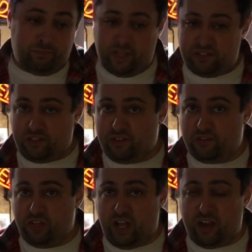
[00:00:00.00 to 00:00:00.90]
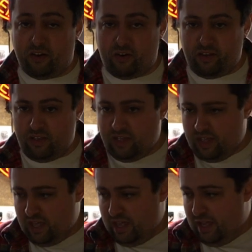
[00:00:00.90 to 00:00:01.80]
Basically, they're lagering.
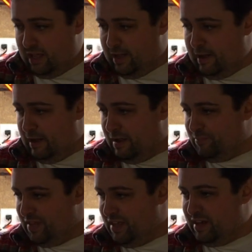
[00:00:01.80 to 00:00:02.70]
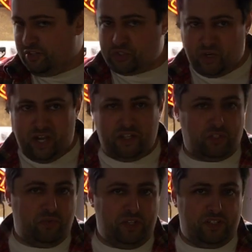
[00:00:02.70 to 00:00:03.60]
And I'll try to
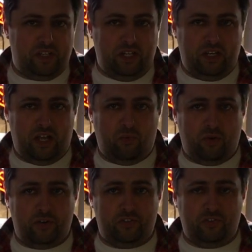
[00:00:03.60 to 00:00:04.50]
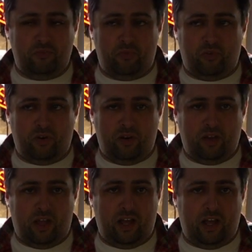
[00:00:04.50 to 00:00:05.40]
squeeze in one or two more
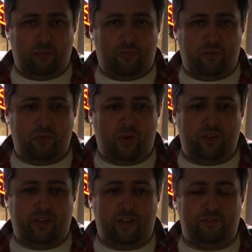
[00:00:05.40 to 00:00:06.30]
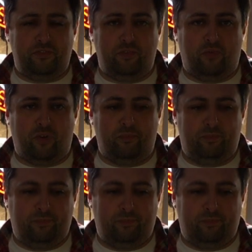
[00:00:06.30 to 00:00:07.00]
before the weather gets too warm.